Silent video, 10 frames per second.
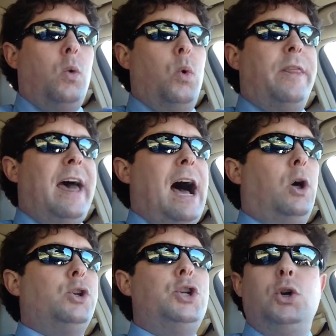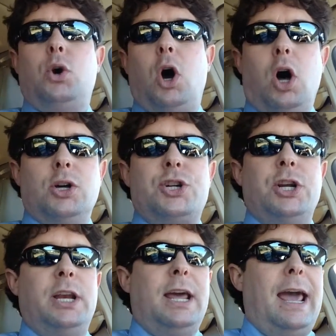without due
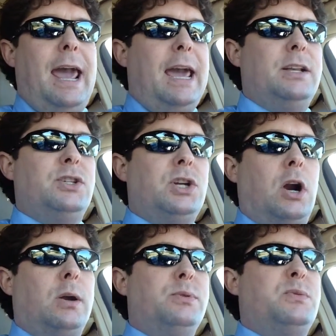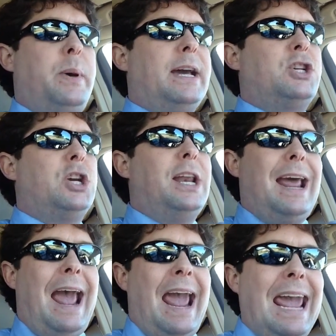caution and circumspection
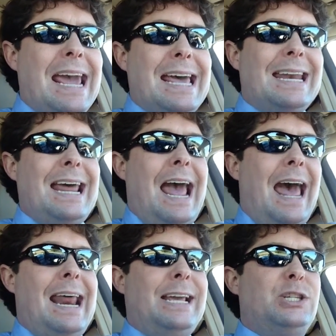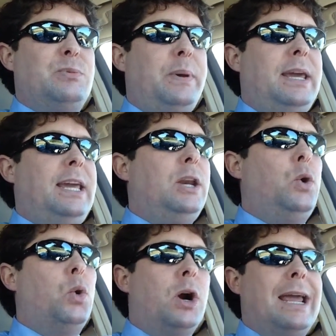and at a speed
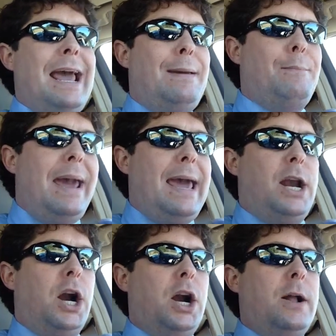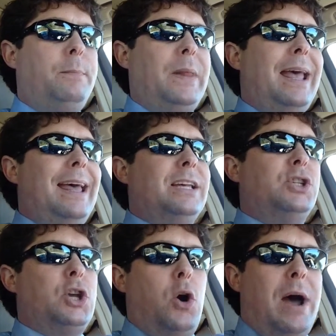or in a manner
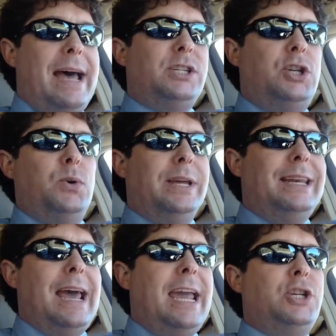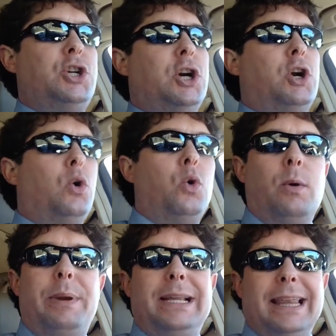so as to endanger
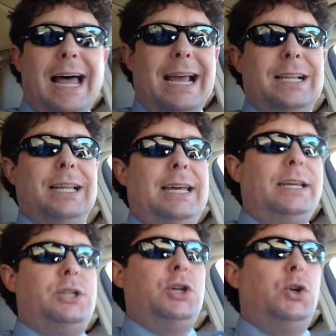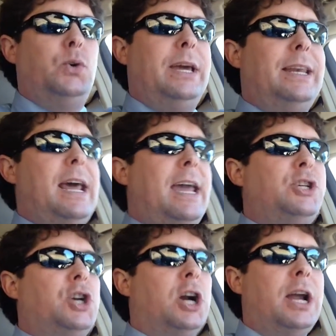or be likely to
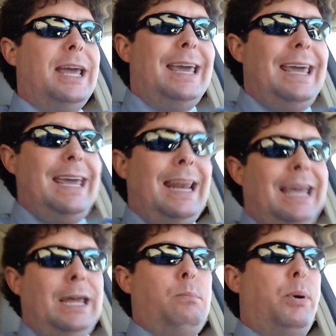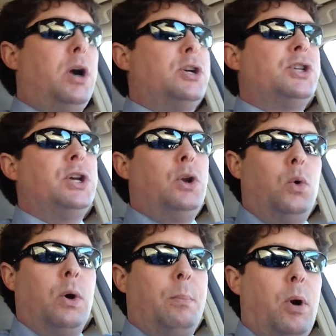endanger any person
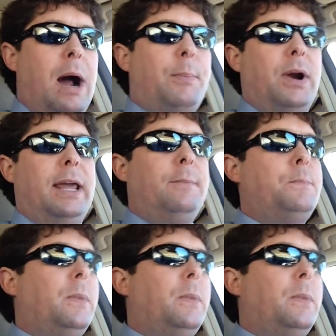or property.